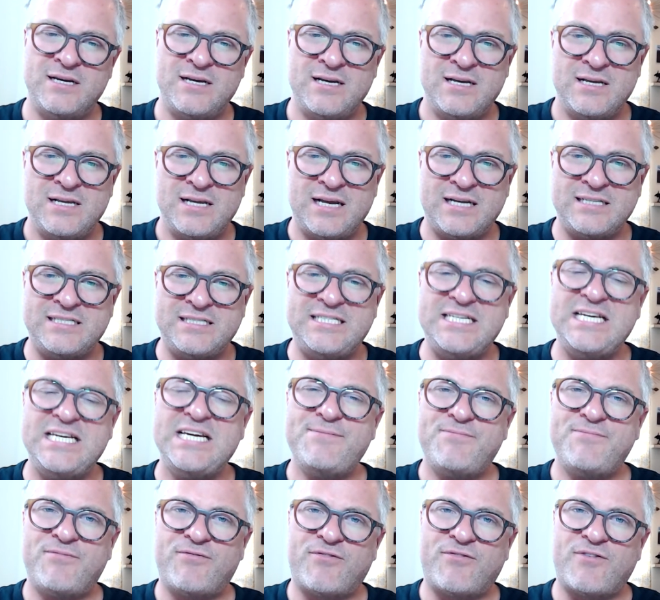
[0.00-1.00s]
a
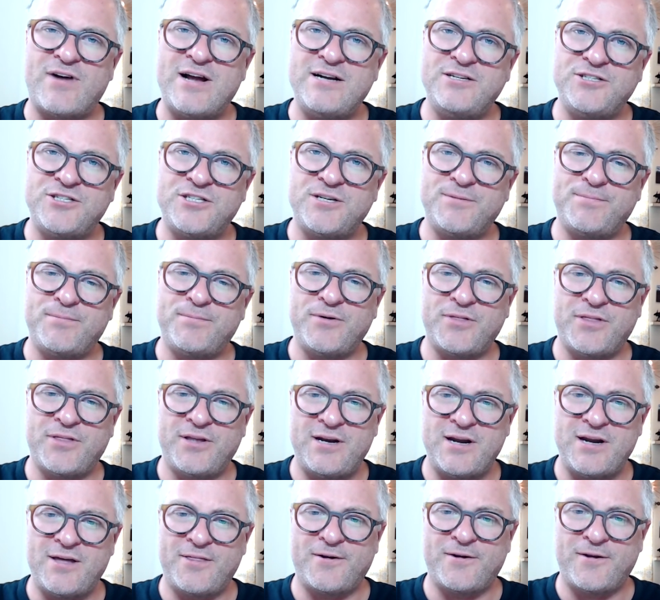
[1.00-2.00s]
deep friendship with
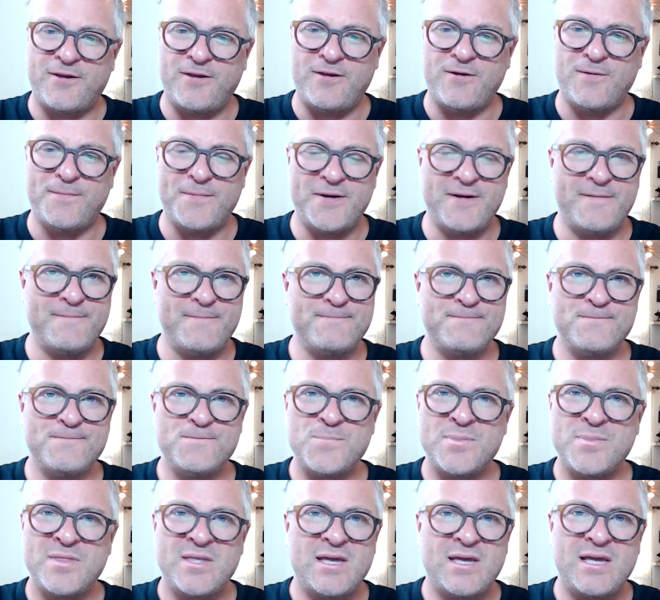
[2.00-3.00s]
another human
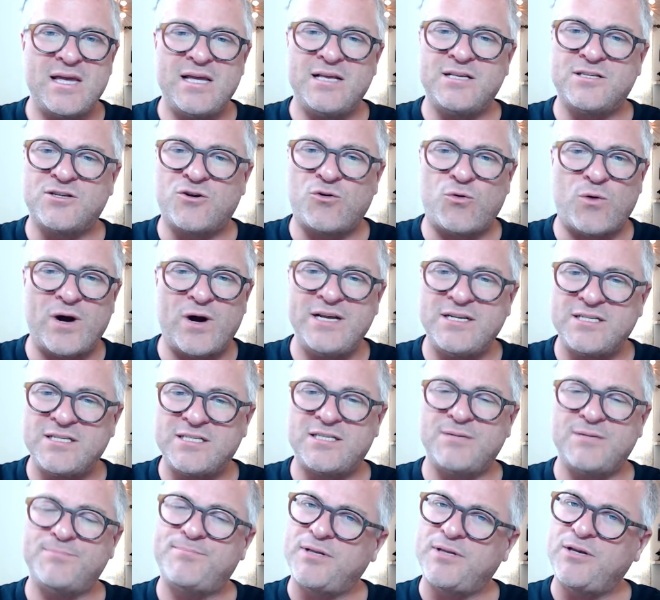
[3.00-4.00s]
is quite
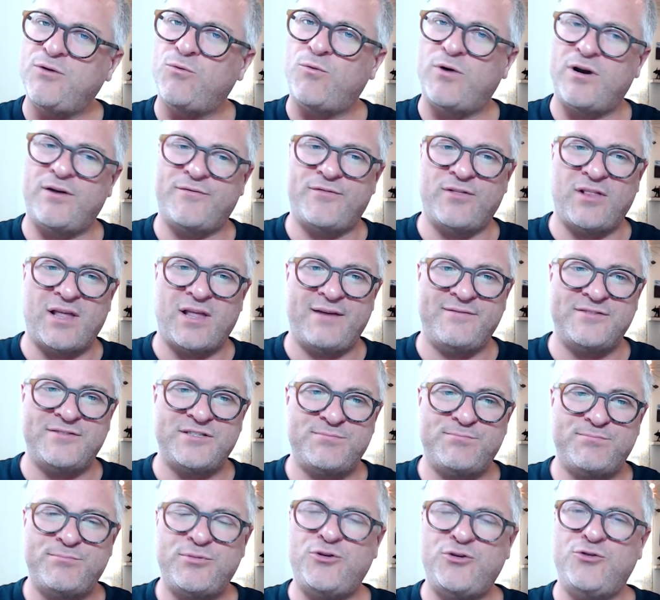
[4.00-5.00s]
simply one of
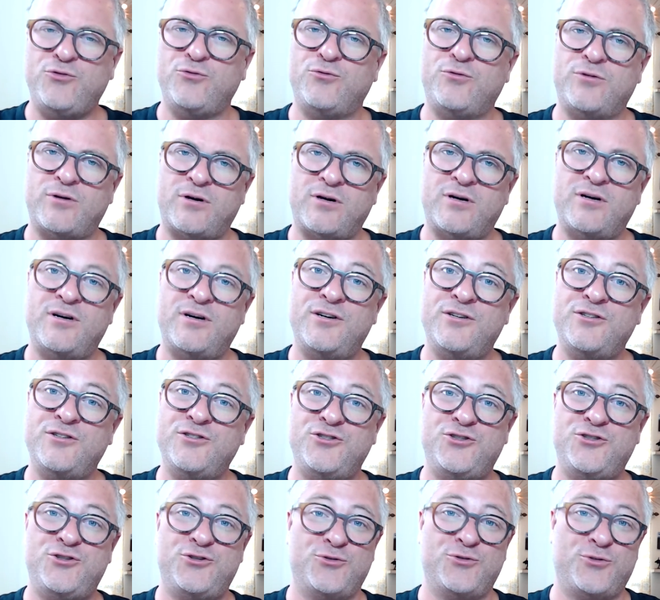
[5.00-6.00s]
life's pure
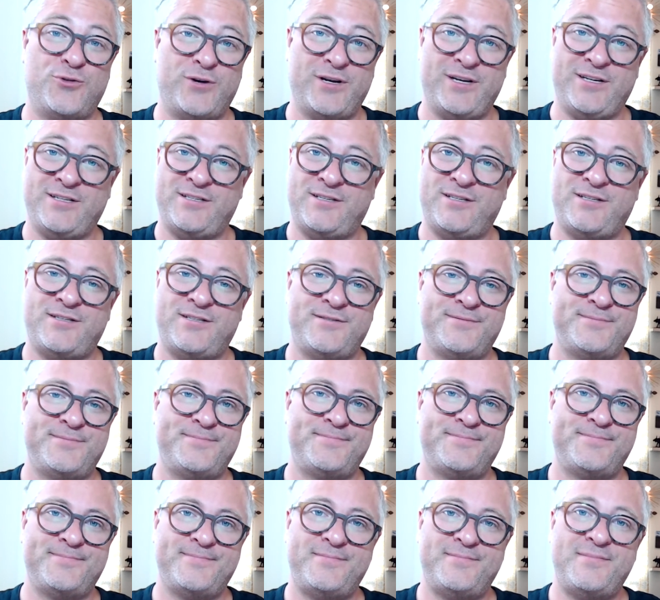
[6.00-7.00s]
joys.
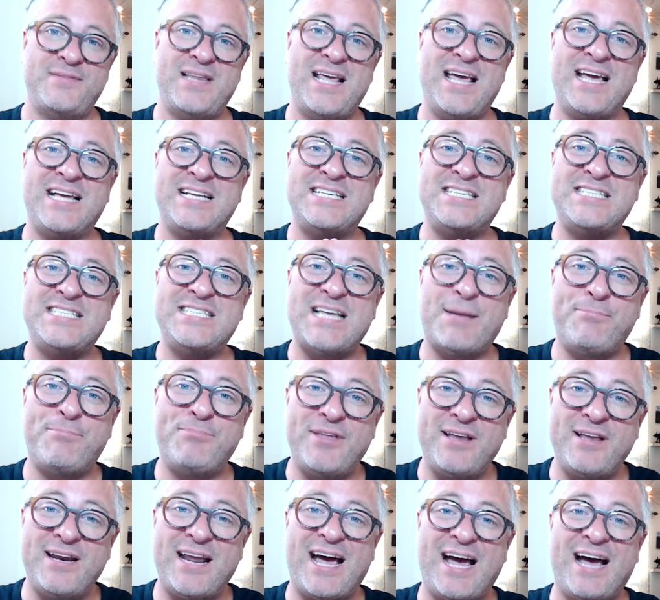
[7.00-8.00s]
Accept
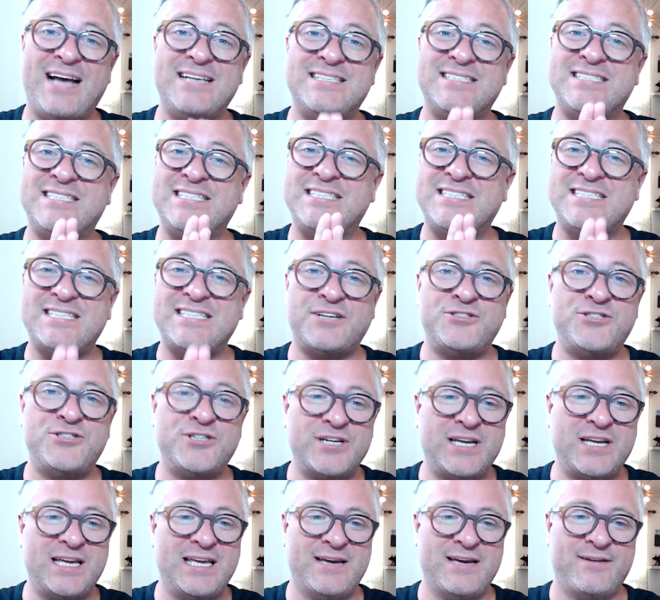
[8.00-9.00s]
it as such a
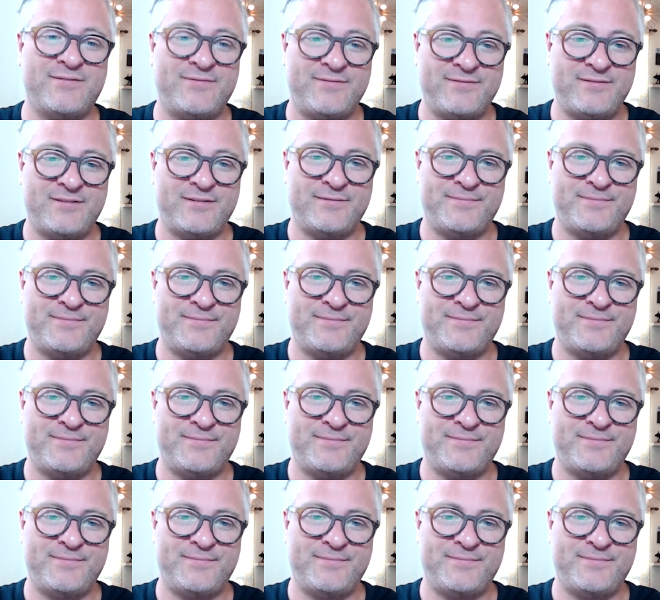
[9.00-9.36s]
gift.